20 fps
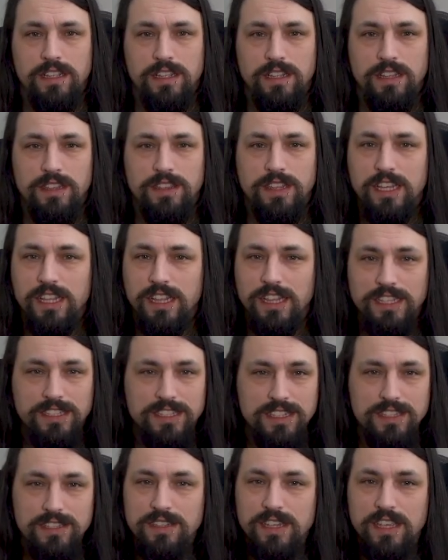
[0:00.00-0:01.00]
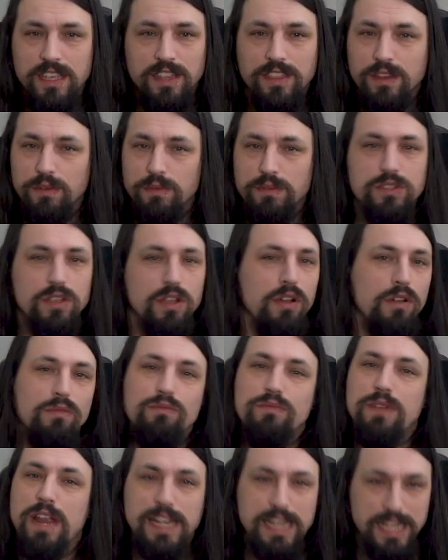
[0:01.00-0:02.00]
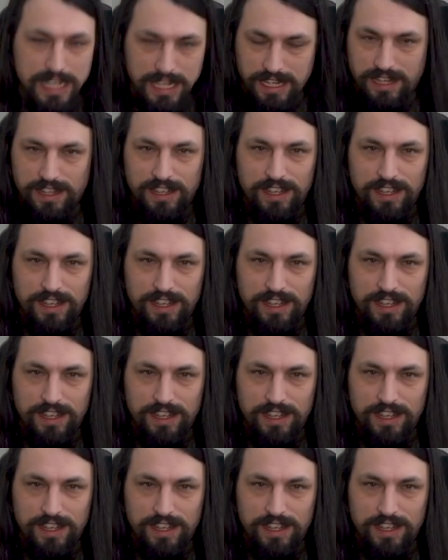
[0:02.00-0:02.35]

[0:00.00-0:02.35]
The Clintons, there was already